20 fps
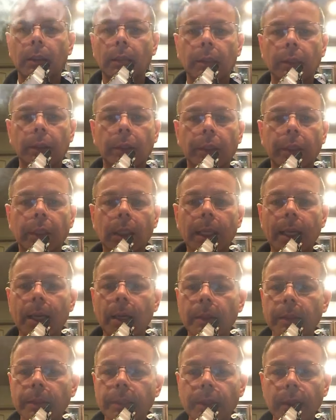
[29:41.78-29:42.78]
Good
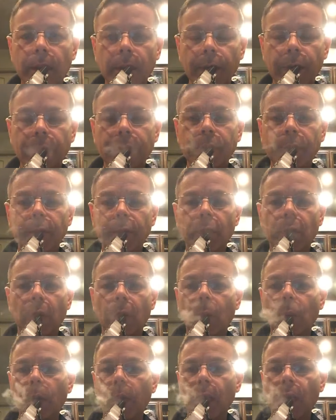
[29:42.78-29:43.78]
clouds, everything's
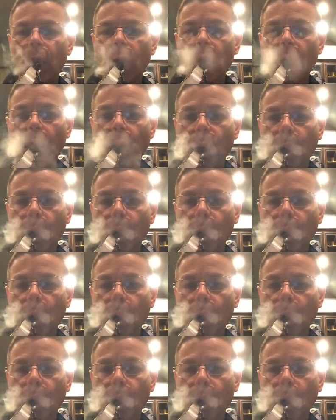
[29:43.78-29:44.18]
going well.